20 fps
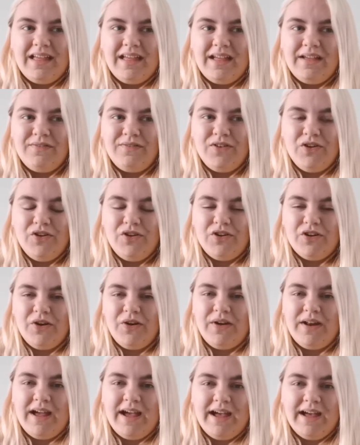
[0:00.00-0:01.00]
if you
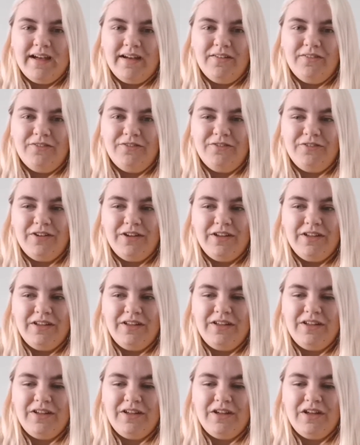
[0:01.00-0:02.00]
don't have
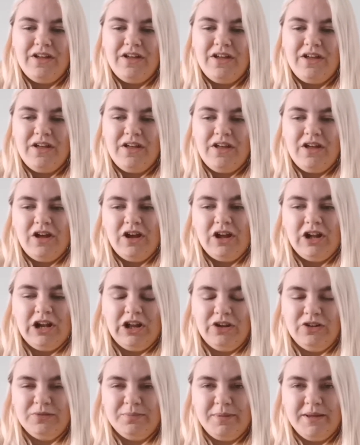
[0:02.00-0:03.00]
a
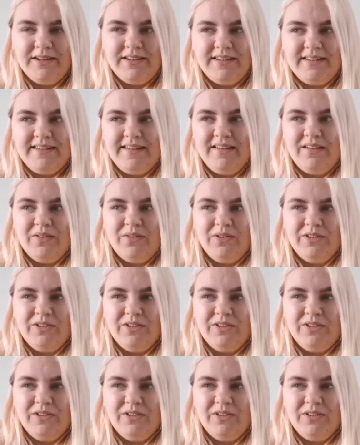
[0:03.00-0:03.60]
close buddy